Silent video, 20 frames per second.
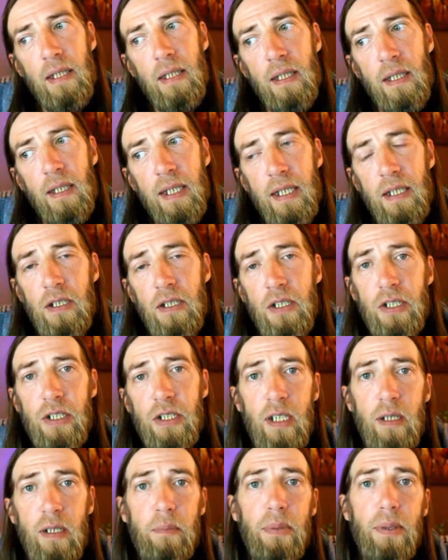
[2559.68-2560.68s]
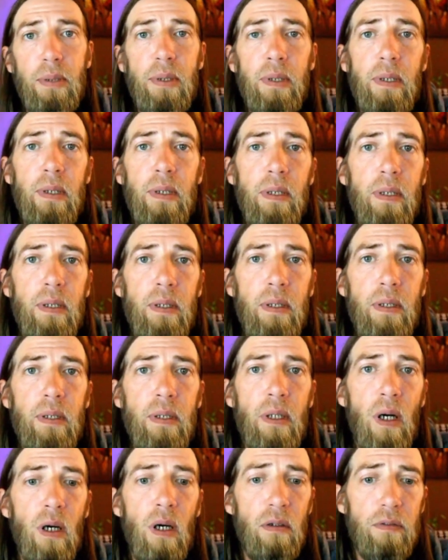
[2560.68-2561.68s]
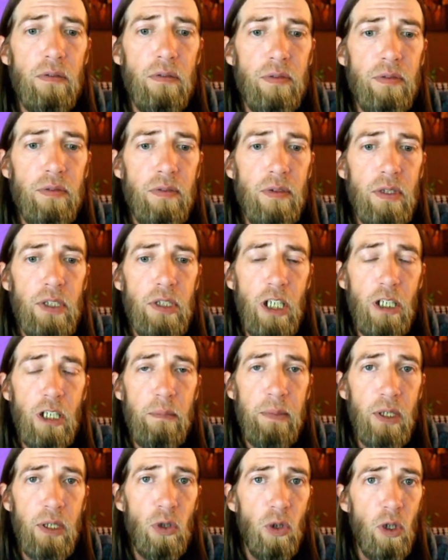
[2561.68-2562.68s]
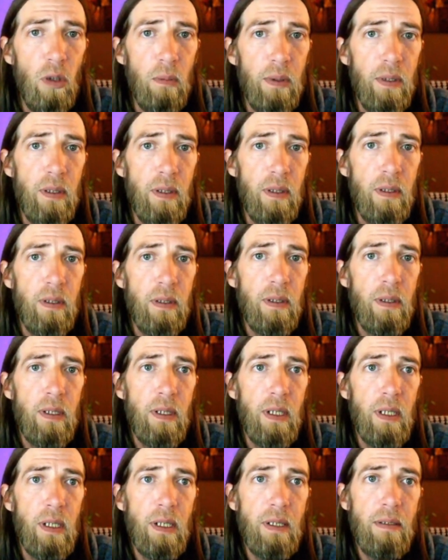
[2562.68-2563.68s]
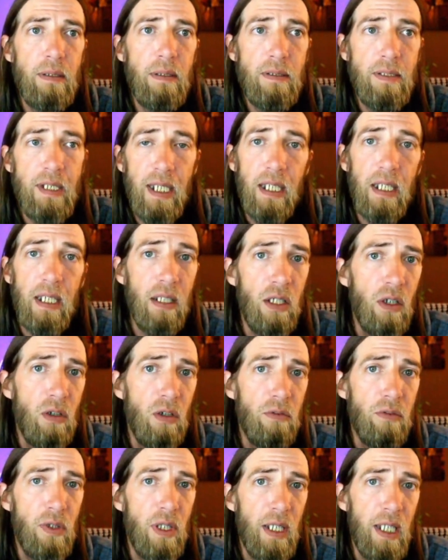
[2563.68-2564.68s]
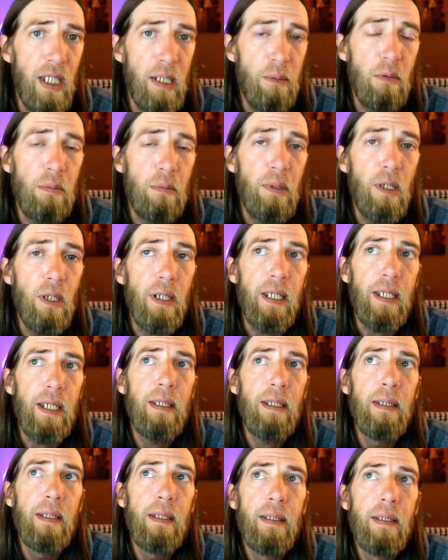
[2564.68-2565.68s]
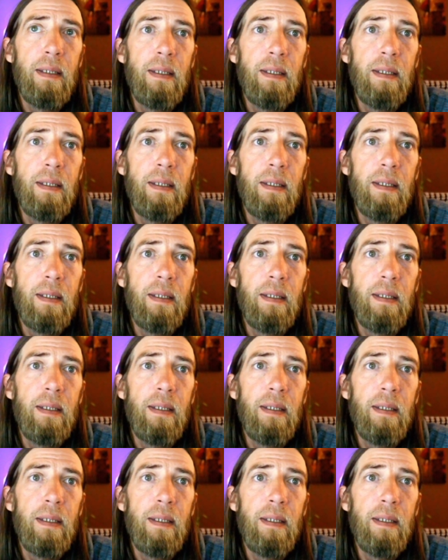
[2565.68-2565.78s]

leadership of Jeremy Corbyn taking over the Labour Party.